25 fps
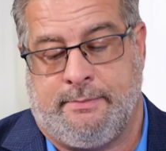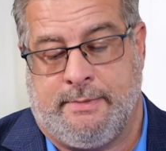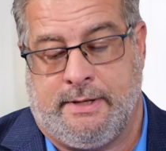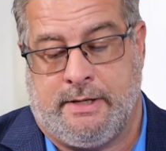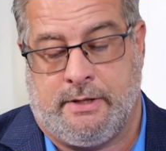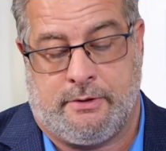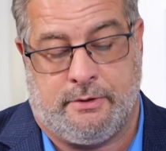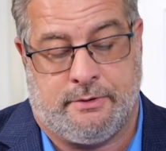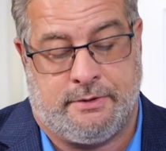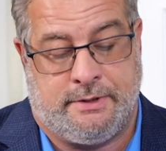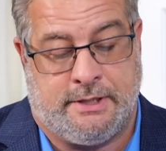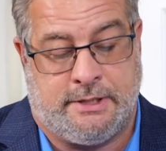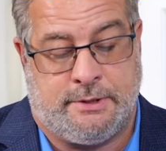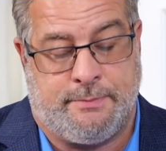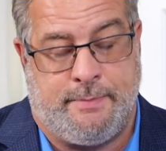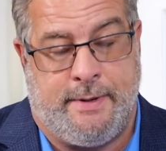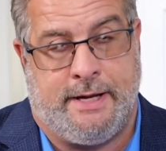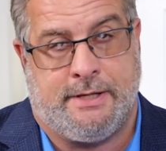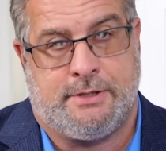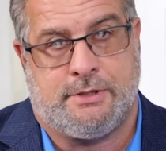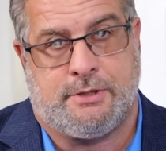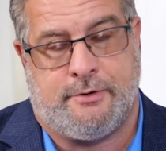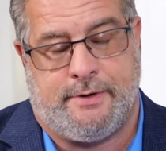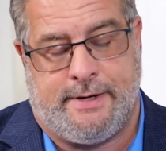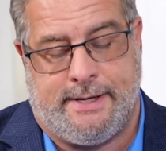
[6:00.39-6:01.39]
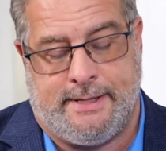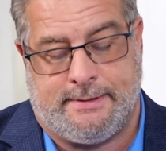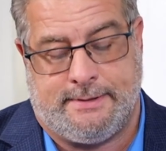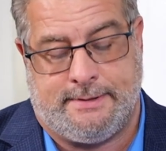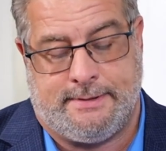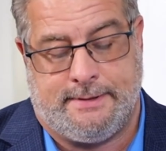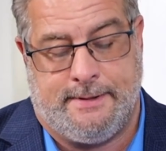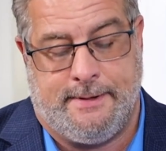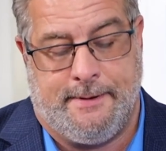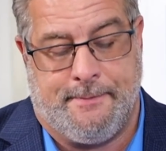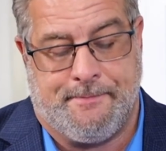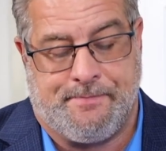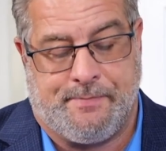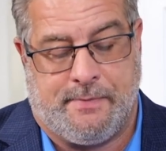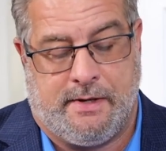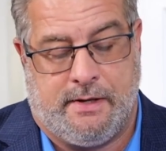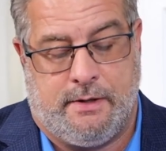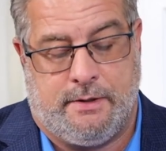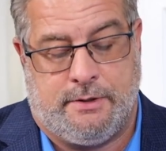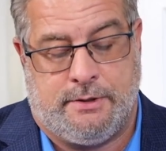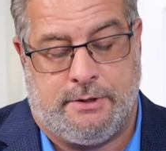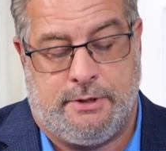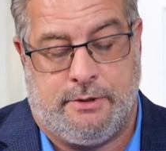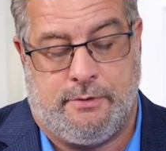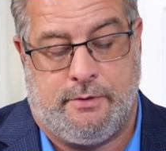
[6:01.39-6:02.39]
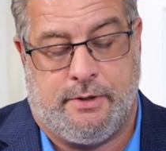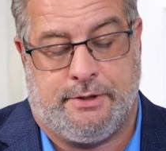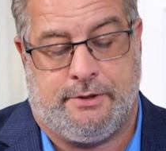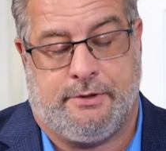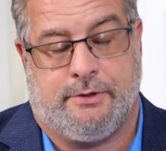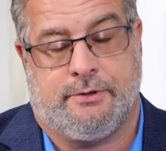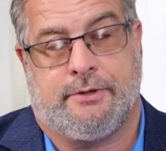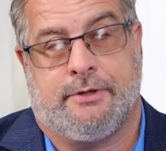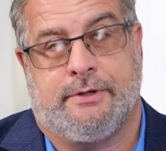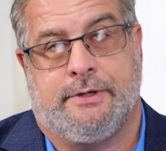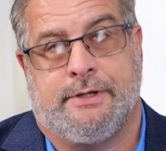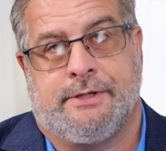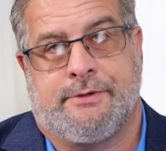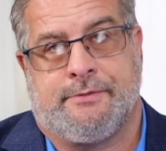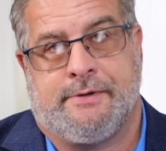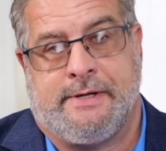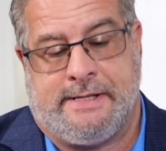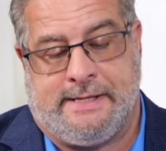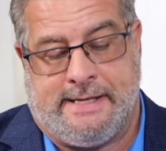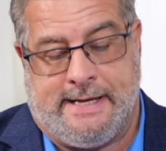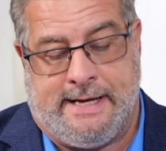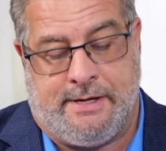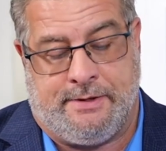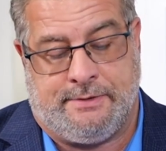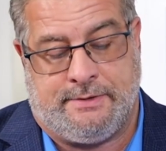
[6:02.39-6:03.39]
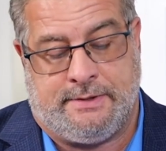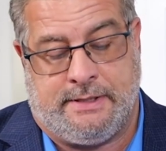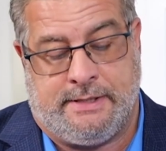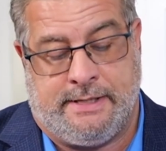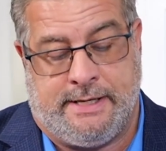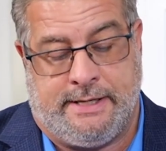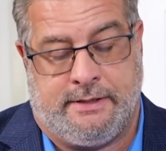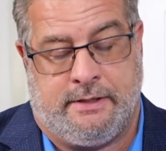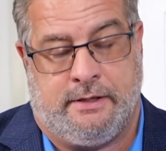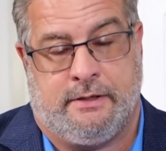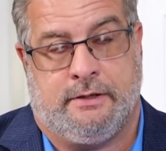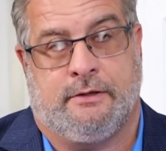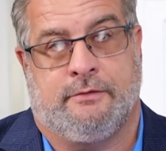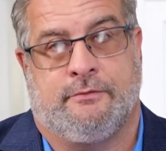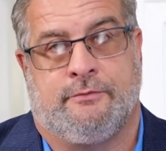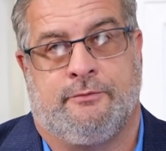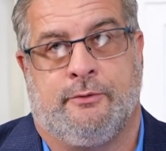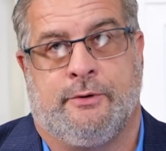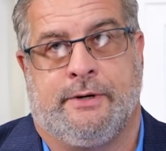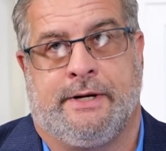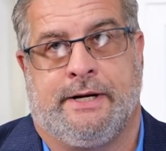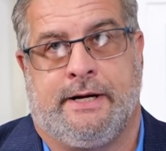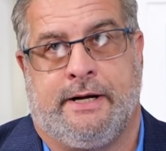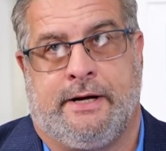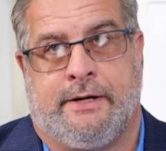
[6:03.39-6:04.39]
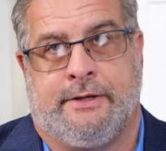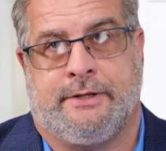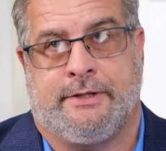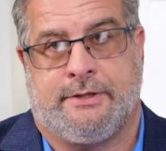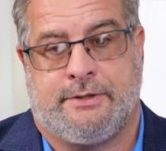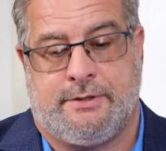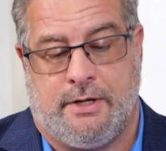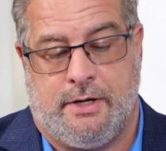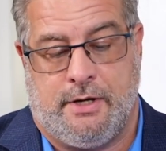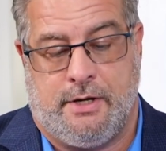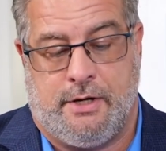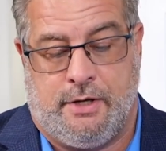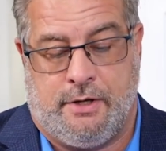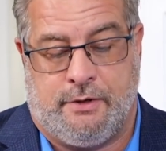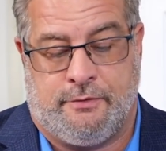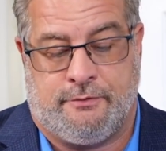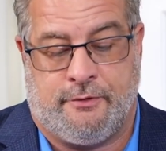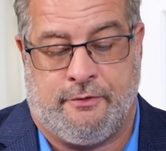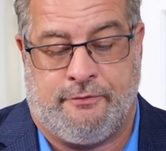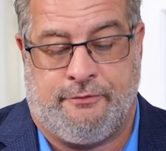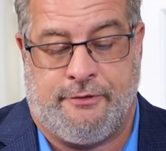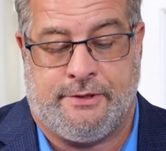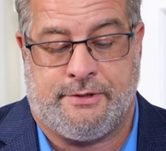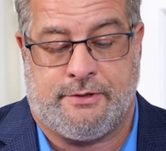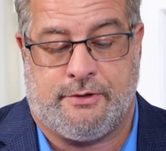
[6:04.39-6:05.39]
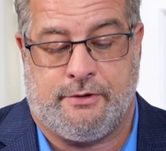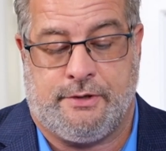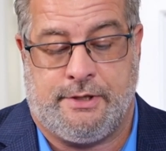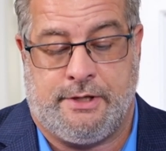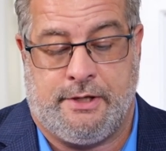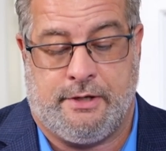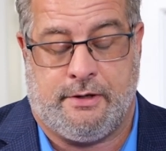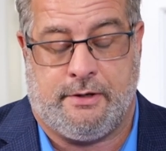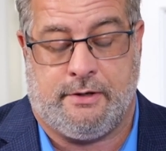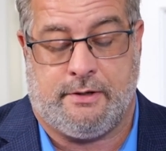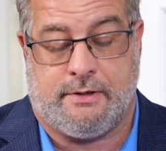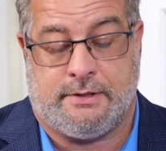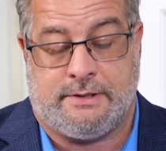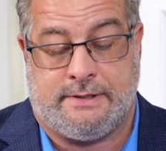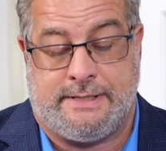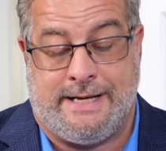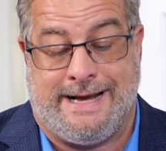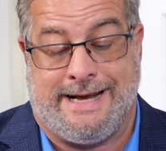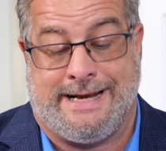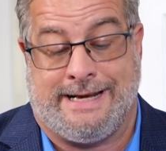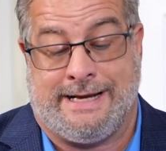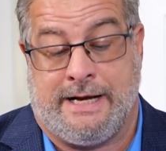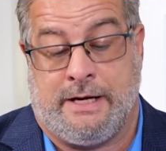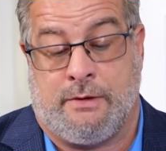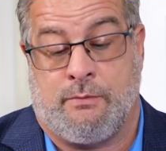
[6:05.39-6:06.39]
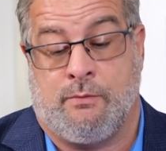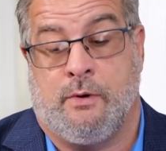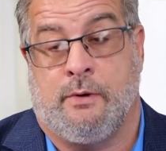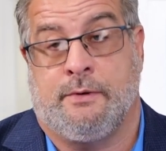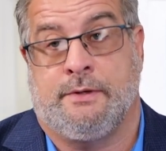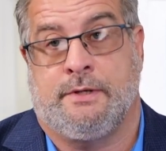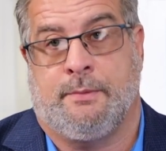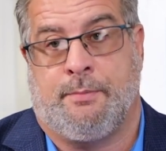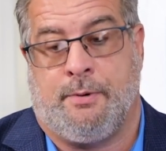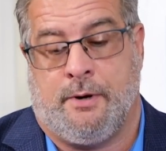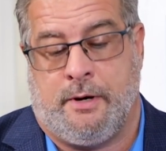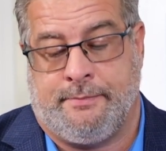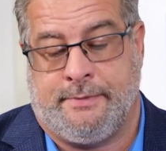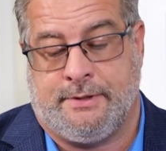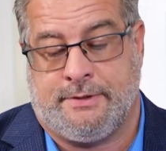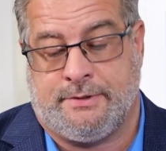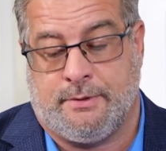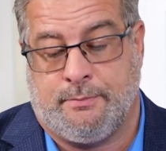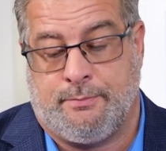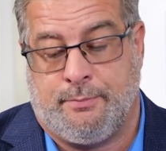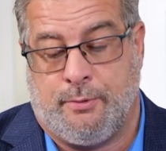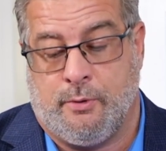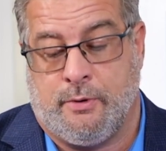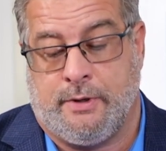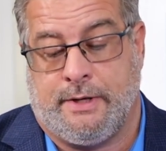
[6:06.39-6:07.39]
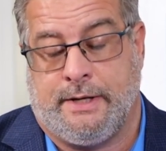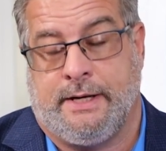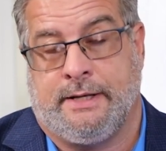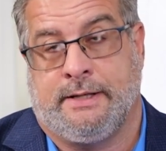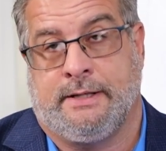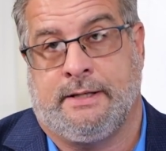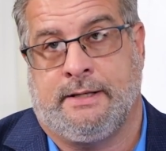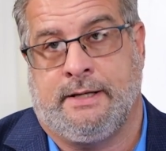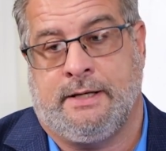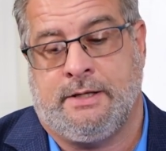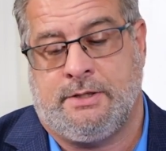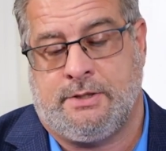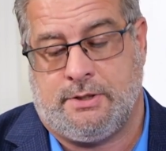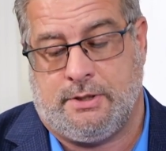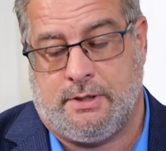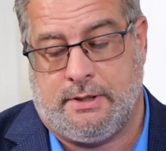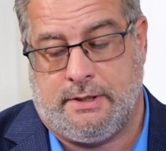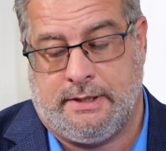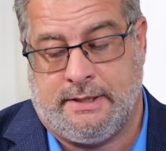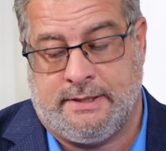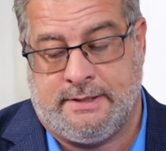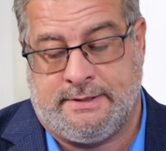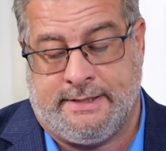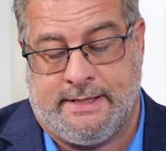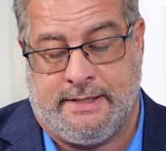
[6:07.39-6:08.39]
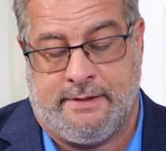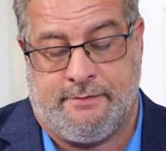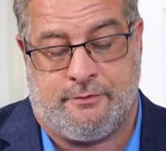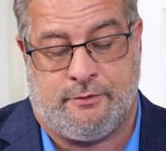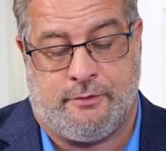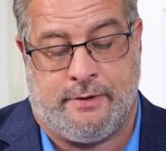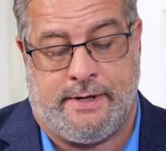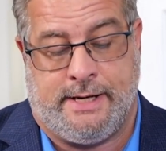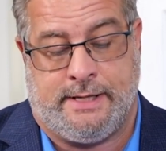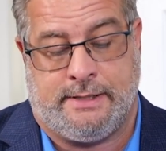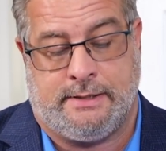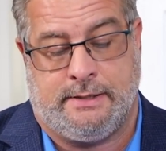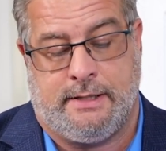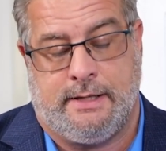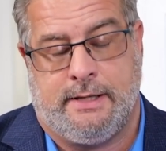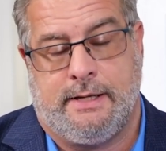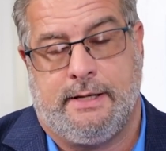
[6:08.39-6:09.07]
Medical Dispatch Grant. $233,940 for fiscal year State 911 Department Support and Incentive Grant,